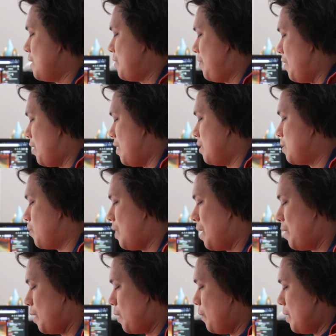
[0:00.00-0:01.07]
As far as what
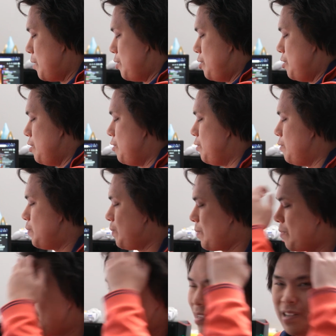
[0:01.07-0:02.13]
I think about the shoe,
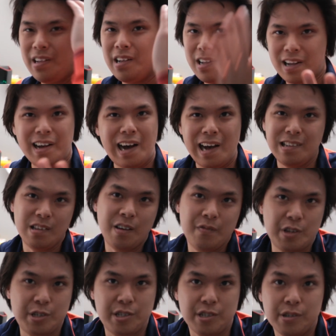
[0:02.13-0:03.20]
I
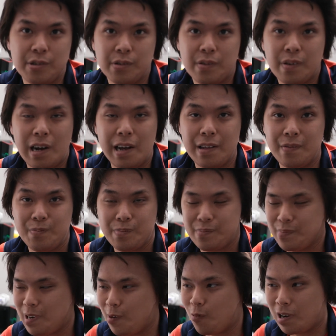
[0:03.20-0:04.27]
love the shoe. I
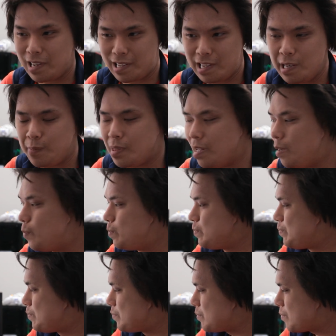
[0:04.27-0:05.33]
want to keep them.